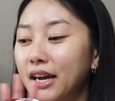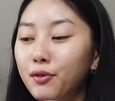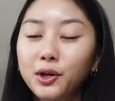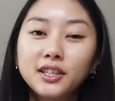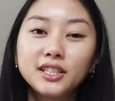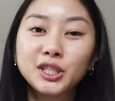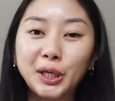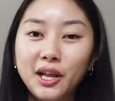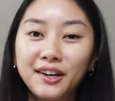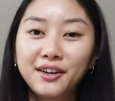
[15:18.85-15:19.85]
I've ordered this
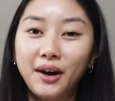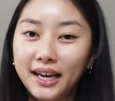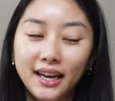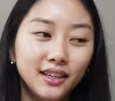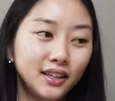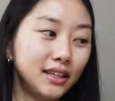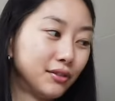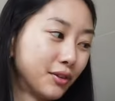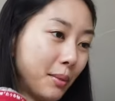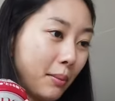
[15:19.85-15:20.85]
so long ago I cannot
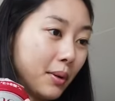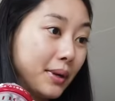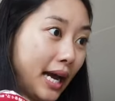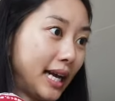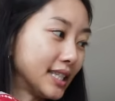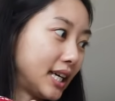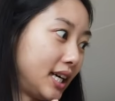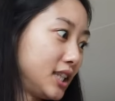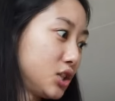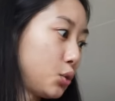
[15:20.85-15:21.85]
even remember, but I guess I
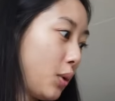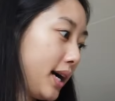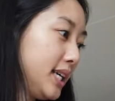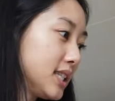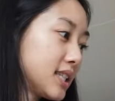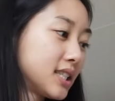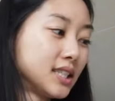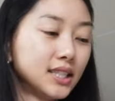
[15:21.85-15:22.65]
got it twice.